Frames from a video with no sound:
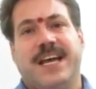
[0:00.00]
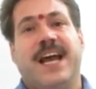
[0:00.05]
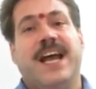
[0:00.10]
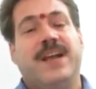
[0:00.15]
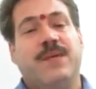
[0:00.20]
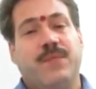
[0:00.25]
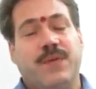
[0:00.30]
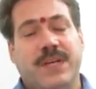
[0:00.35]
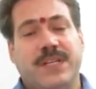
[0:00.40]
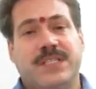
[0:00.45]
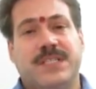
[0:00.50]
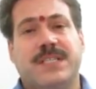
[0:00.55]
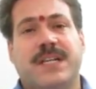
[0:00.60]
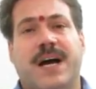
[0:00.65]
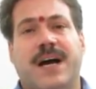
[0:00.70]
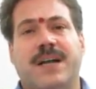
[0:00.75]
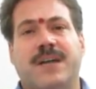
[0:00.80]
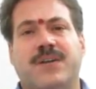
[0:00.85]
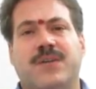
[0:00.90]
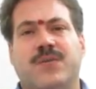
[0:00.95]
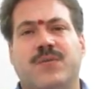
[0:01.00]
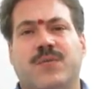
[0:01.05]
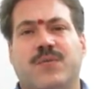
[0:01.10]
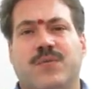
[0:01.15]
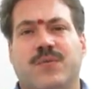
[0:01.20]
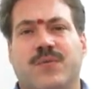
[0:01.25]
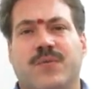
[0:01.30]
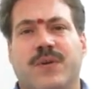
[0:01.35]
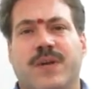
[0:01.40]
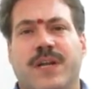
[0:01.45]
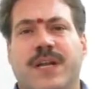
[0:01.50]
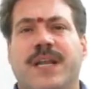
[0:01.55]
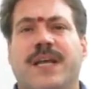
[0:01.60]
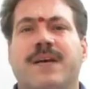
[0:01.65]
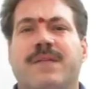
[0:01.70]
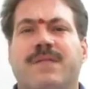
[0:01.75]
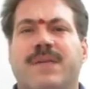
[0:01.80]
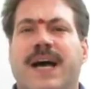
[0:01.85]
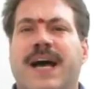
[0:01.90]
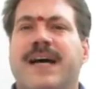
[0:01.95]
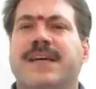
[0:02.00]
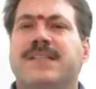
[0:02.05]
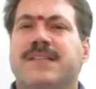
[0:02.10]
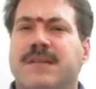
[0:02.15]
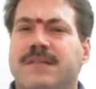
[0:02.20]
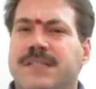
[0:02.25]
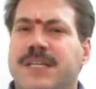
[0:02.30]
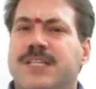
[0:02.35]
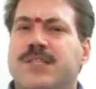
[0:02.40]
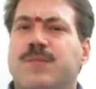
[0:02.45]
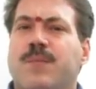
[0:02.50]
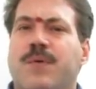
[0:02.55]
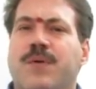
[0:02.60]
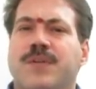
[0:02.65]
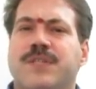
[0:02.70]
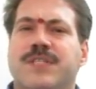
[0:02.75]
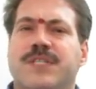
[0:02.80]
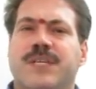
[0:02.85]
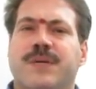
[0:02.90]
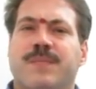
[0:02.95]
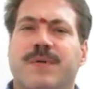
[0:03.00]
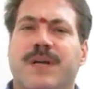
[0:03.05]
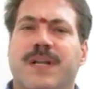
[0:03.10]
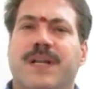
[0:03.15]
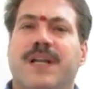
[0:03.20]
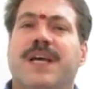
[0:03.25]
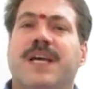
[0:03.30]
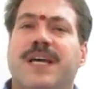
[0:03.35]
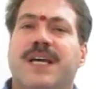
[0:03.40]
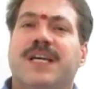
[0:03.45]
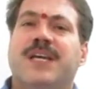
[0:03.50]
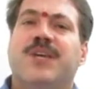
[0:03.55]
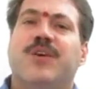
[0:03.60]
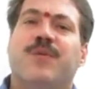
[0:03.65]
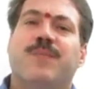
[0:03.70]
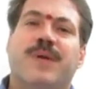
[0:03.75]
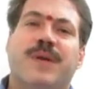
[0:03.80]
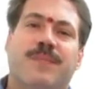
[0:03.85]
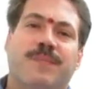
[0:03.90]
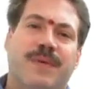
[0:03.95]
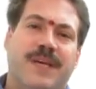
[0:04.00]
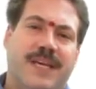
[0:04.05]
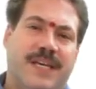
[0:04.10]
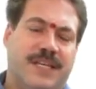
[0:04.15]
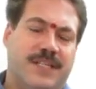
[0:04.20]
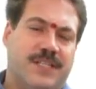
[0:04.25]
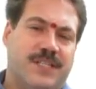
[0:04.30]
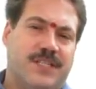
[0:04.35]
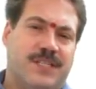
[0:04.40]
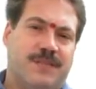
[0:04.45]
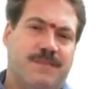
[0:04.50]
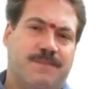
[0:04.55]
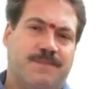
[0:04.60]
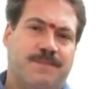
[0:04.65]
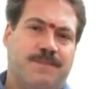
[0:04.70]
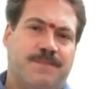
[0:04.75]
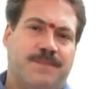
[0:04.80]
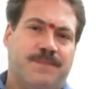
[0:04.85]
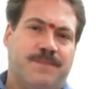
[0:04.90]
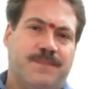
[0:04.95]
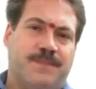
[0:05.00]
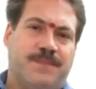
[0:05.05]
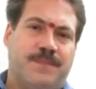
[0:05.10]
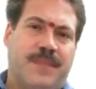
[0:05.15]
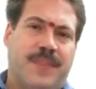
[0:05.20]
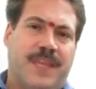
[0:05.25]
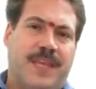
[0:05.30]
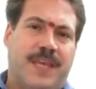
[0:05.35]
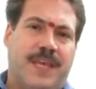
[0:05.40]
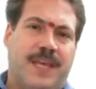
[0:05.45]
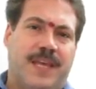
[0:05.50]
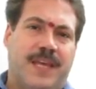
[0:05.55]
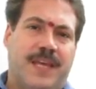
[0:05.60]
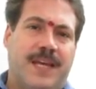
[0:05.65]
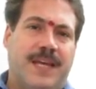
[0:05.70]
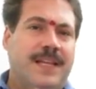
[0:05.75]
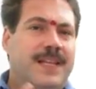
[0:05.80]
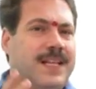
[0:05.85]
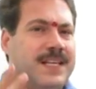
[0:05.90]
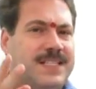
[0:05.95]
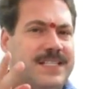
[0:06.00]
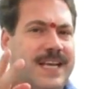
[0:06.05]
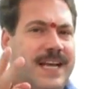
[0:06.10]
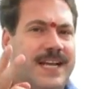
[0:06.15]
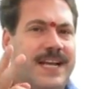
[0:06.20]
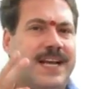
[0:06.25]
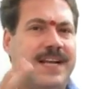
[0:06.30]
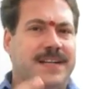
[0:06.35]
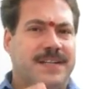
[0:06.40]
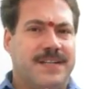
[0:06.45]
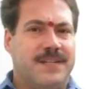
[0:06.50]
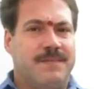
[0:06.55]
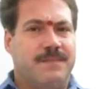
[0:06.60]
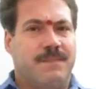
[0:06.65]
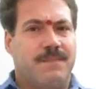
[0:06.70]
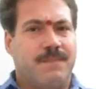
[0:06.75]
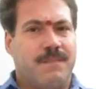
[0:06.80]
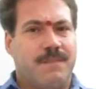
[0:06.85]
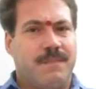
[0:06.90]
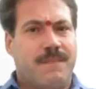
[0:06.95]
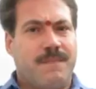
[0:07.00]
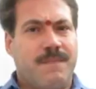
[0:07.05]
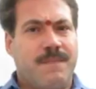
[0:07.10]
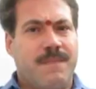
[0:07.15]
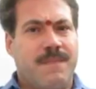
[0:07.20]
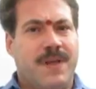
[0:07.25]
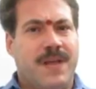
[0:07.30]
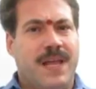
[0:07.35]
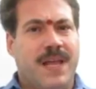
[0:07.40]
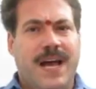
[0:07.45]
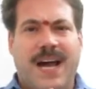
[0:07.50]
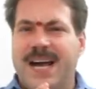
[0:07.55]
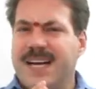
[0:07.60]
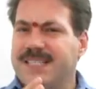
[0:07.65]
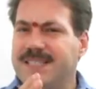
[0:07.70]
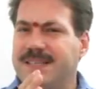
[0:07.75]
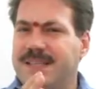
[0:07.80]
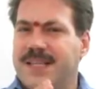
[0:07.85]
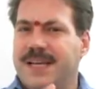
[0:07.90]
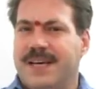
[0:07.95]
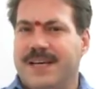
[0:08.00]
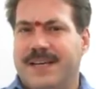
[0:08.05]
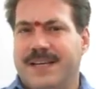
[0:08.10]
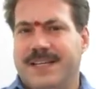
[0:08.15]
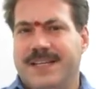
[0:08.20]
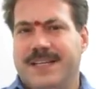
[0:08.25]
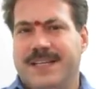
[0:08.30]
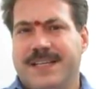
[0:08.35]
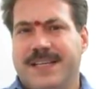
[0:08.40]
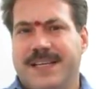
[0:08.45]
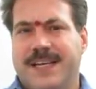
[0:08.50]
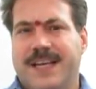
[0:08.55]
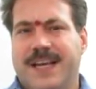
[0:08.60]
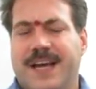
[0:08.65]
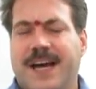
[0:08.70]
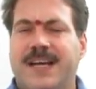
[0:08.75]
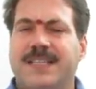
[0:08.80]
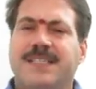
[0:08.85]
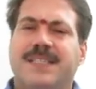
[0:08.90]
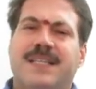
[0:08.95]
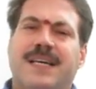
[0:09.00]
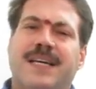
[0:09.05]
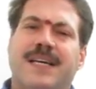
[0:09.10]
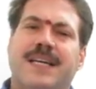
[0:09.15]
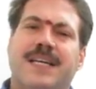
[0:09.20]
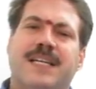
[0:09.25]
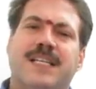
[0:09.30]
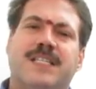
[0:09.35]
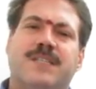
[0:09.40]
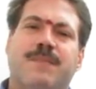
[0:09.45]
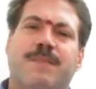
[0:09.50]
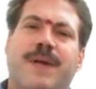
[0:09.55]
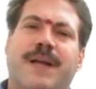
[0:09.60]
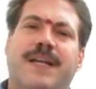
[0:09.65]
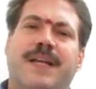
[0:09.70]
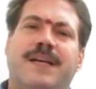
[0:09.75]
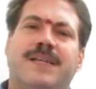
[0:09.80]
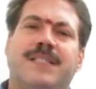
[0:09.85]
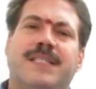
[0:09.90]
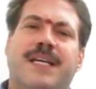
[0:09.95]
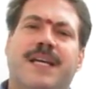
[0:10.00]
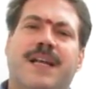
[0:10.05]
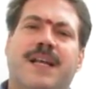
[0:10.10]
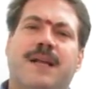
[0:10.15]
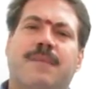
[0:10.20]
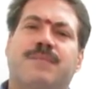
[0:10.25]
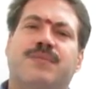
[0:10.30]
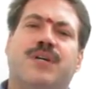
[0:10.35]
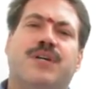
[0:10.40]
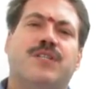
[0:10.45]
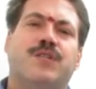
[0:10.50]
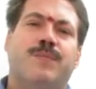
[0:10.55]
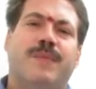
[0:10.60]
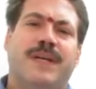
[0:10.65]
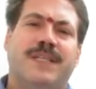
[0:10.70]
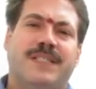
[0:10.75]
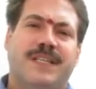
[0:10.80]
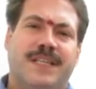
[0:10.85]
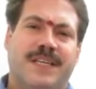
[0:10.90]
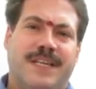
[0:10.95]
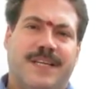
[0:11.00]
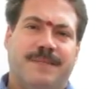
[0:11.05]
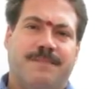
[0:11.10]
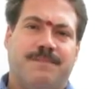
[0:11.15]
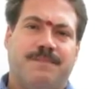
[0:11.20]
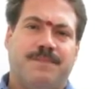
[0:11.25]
and we start to live as responsible human beings. The second, Artha. Artha is material prosperity.